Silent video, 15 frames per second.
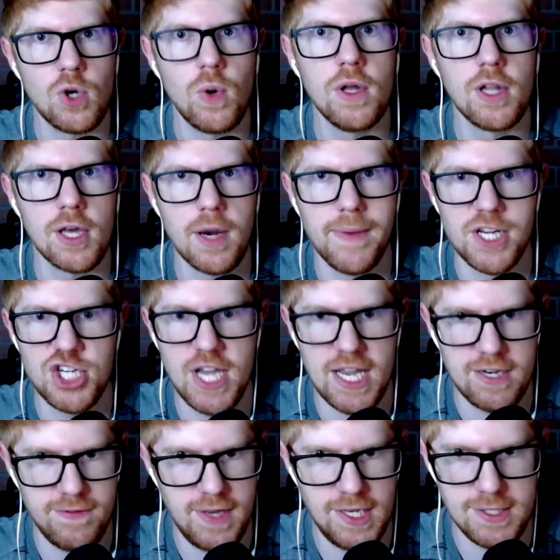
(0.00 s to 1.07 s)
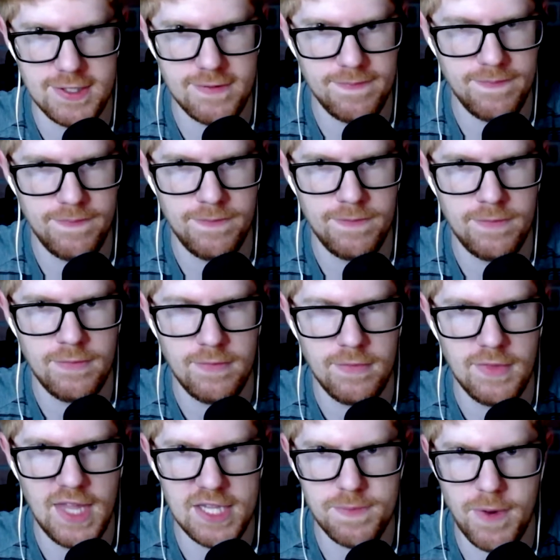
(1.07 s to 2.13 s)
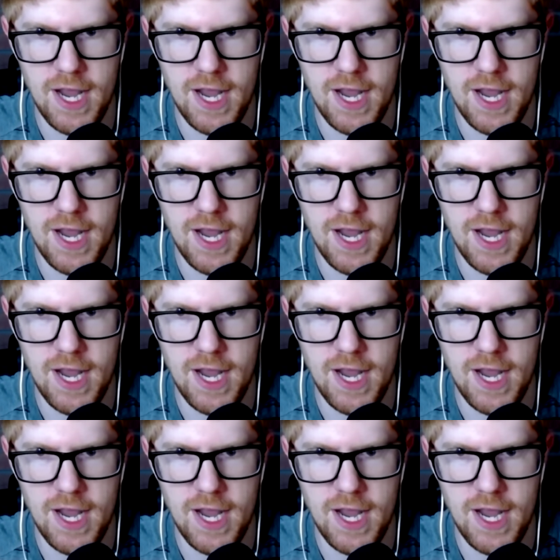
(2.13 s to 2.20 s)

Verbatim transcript: Quit looking at my shocked face. That's